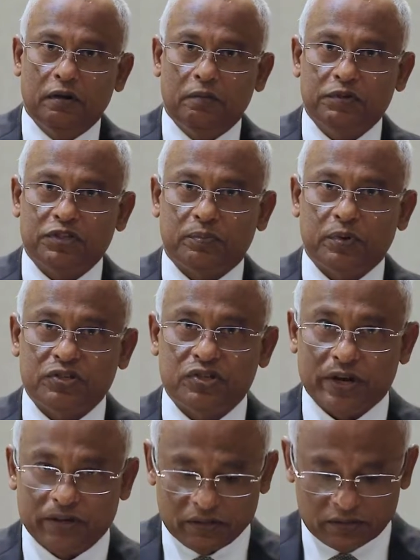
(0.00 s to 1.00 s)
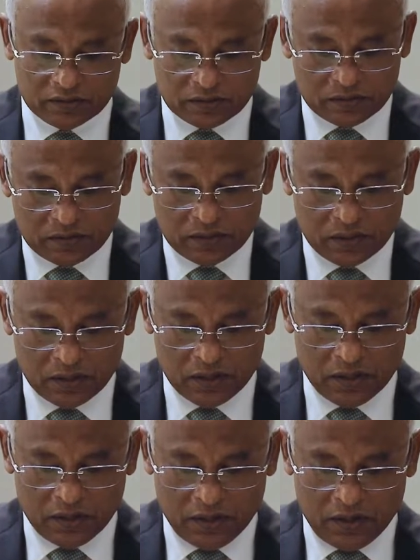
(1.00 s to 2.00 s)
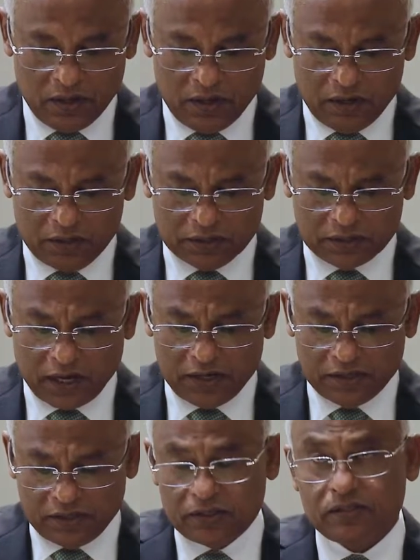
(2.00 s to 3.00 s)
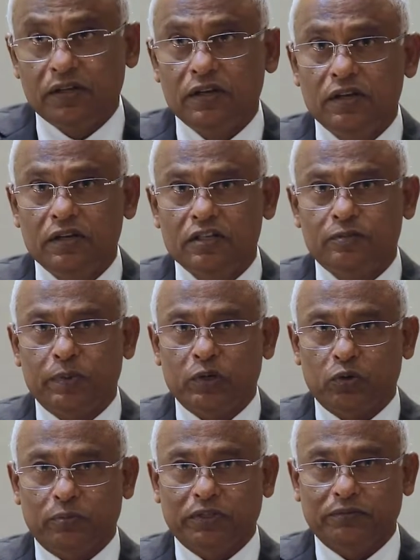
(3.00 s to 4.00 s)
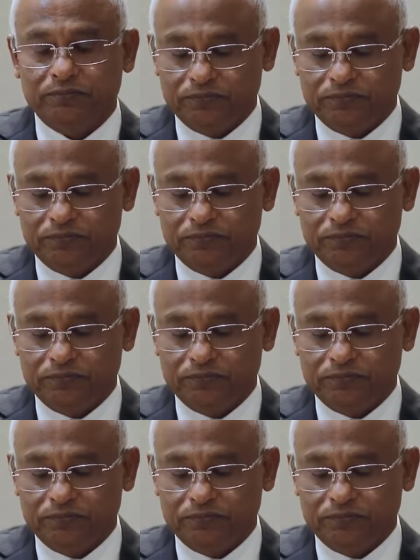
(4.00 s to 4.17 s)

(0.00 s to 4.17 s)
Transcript: Mr. President, the science is indisputable.